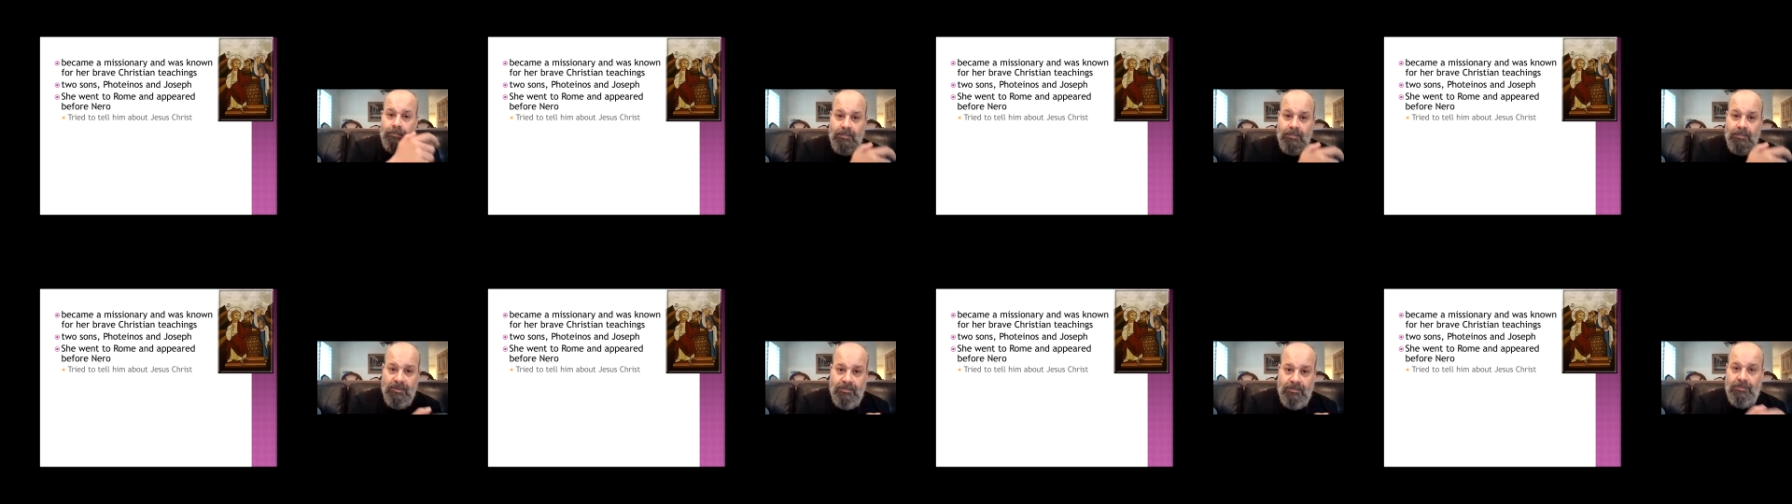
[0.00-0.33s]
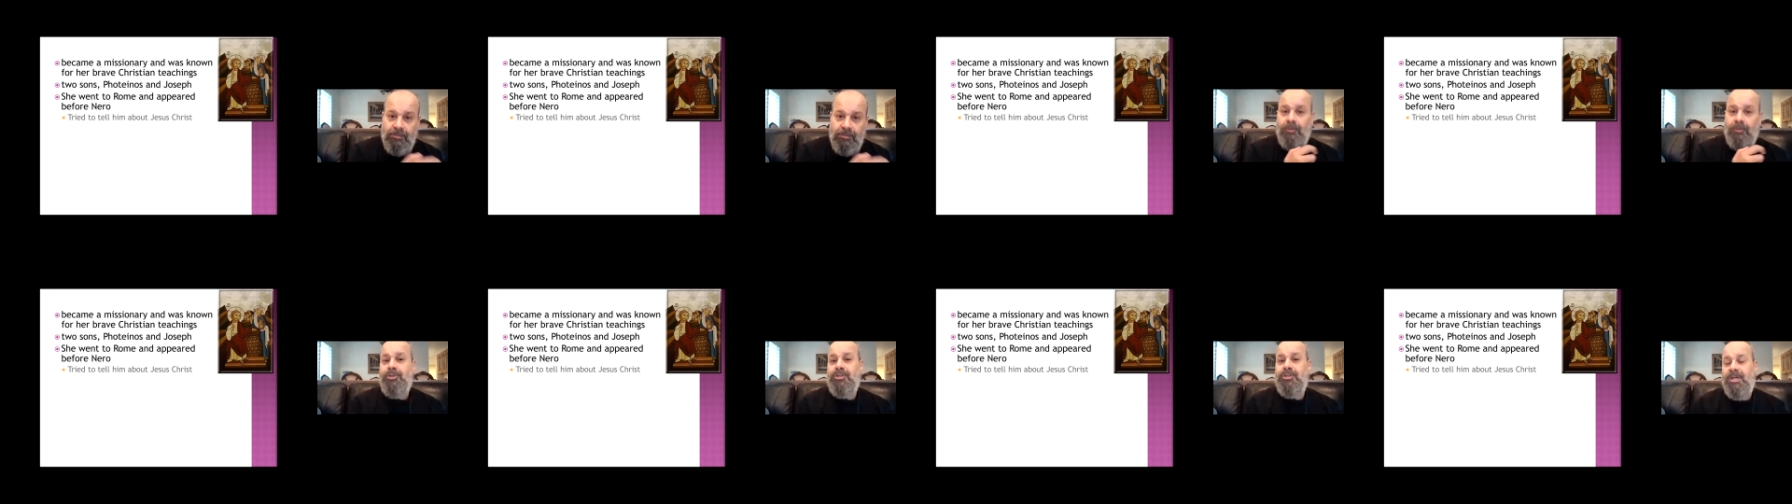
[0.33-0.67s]

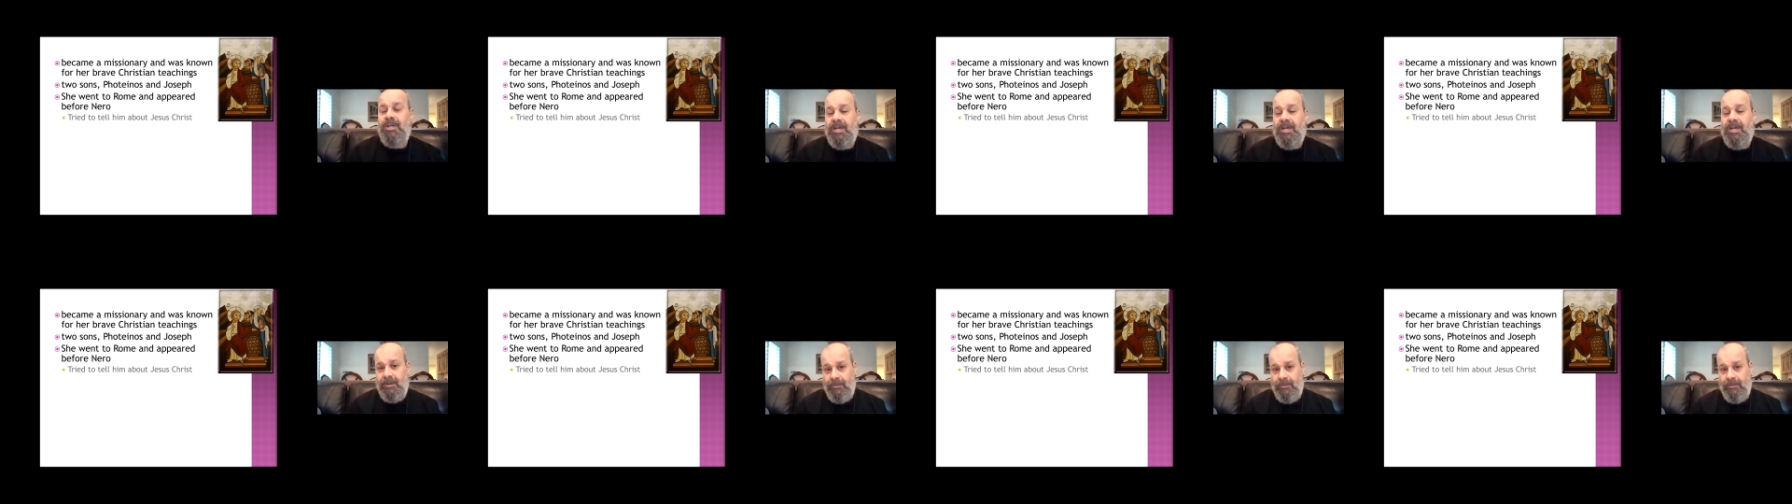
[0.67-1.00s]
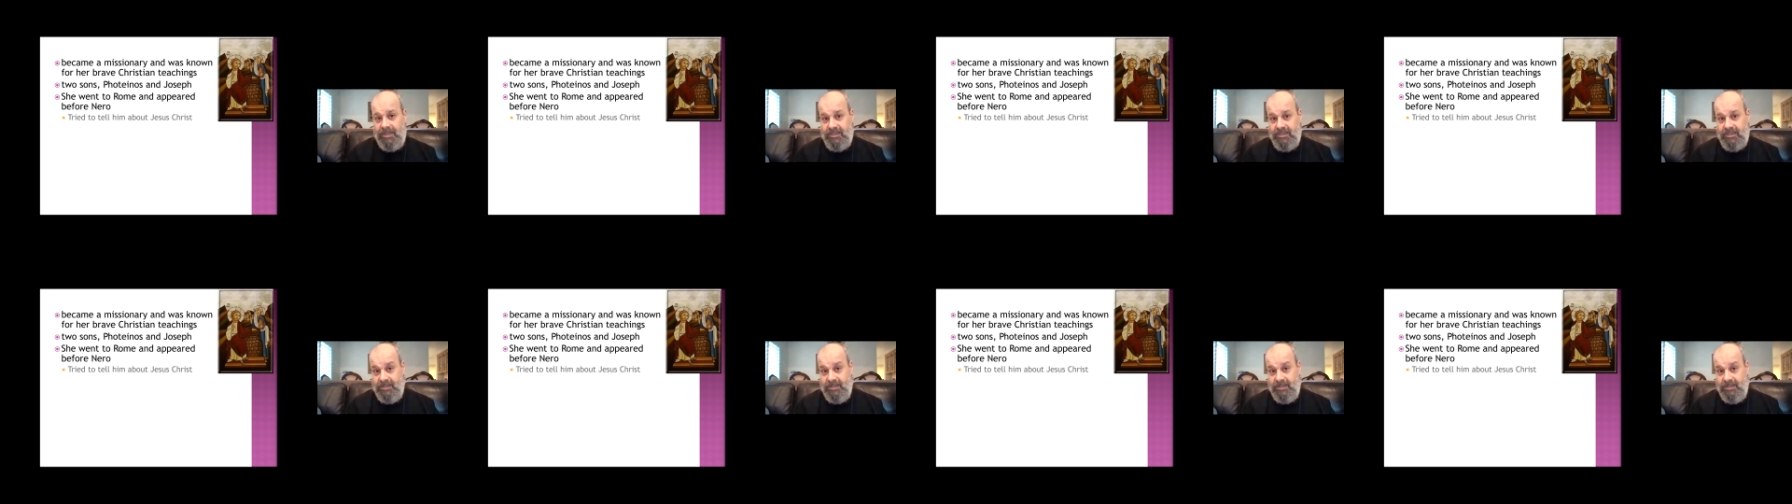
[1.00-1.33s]
before she got
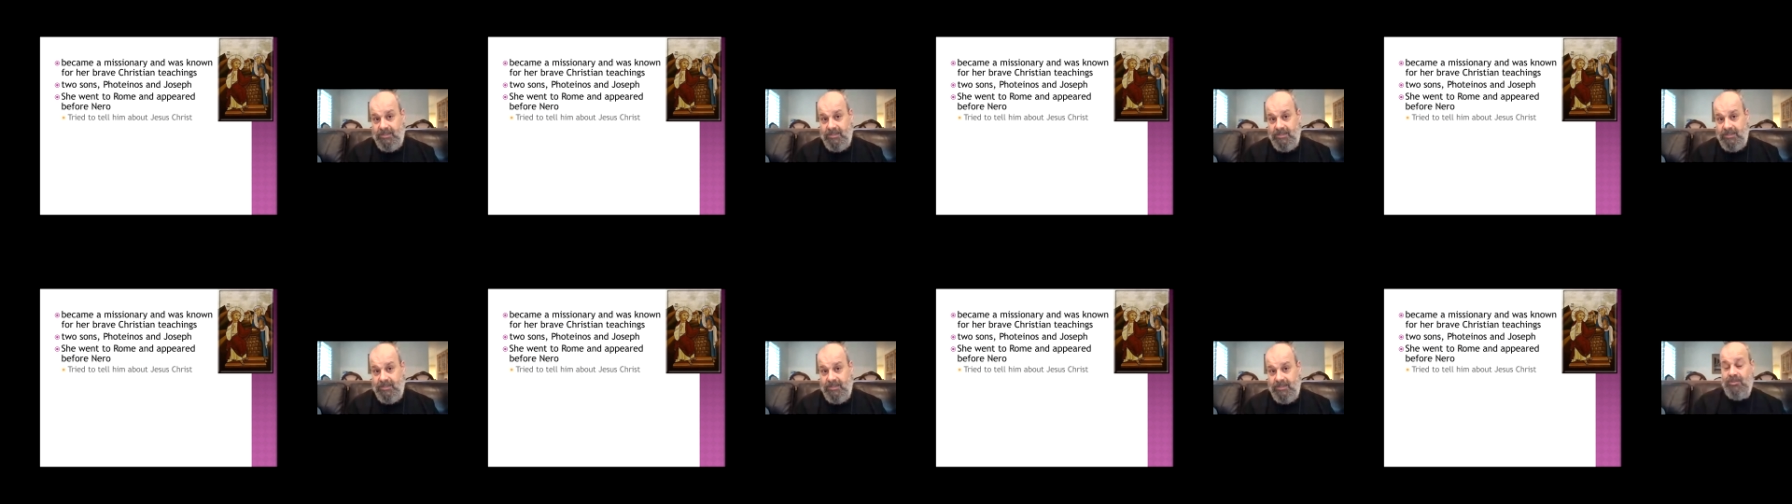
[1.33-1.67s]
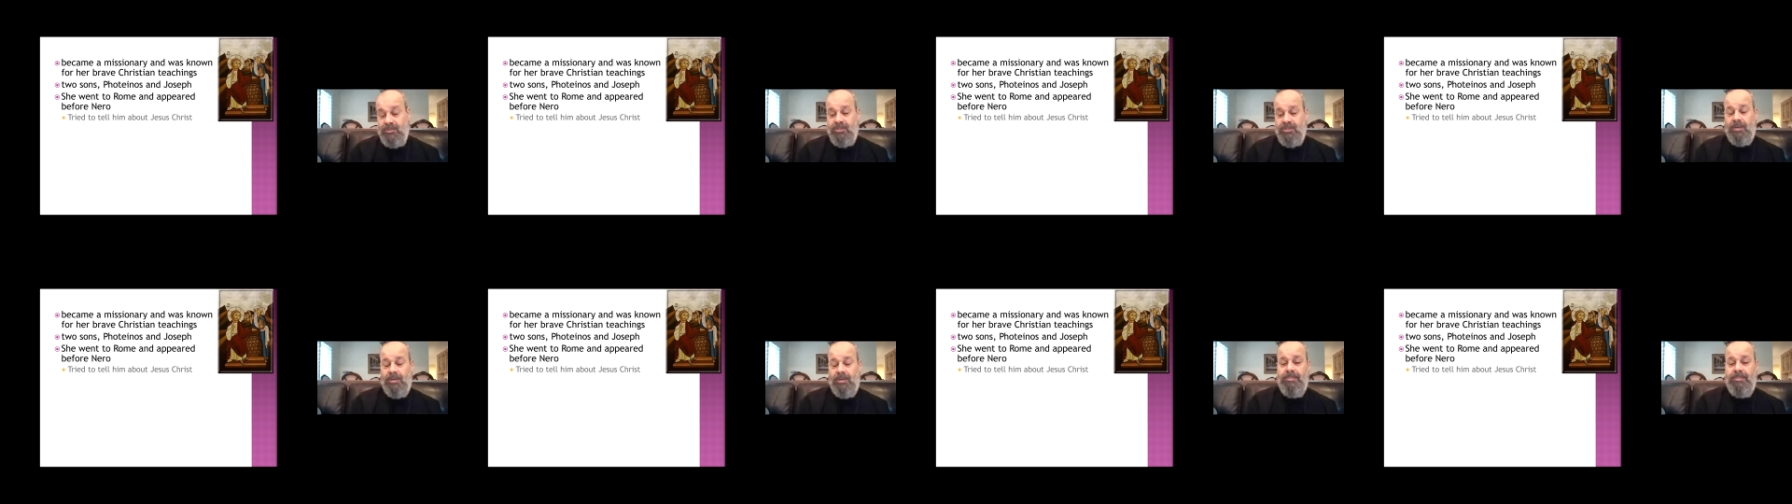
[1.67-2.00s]
arrested, and
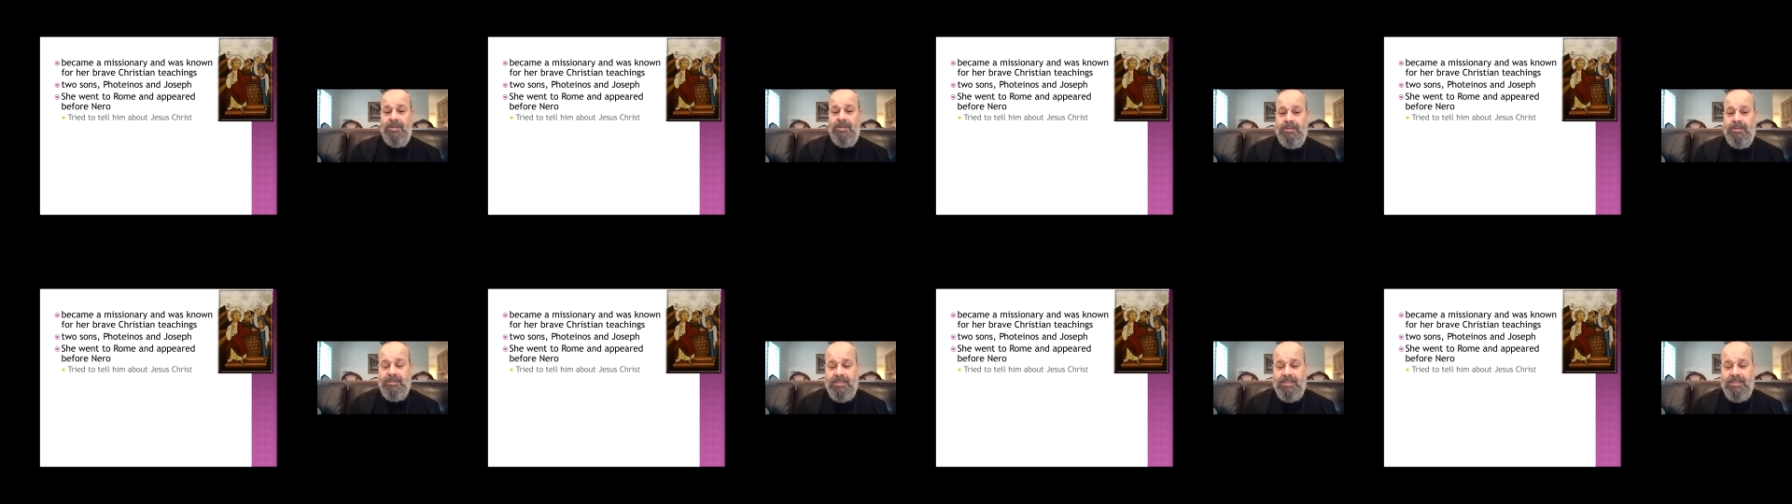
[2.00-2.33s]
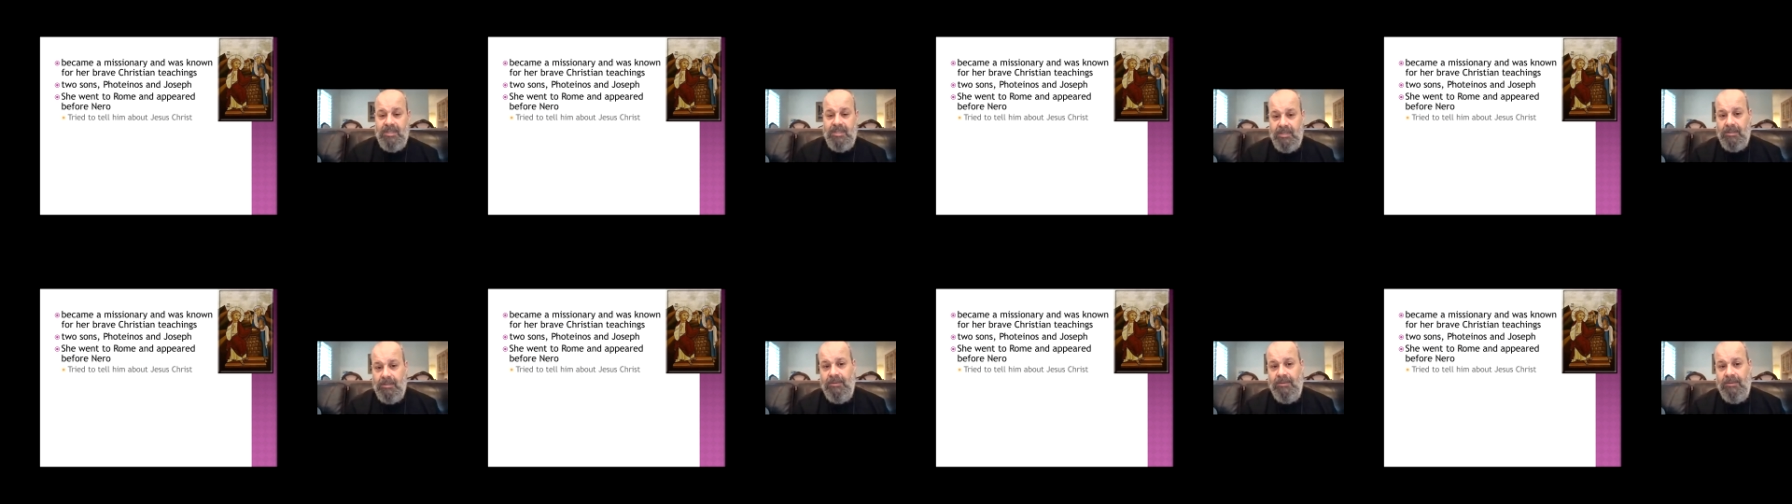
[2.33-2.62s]
she appeared to,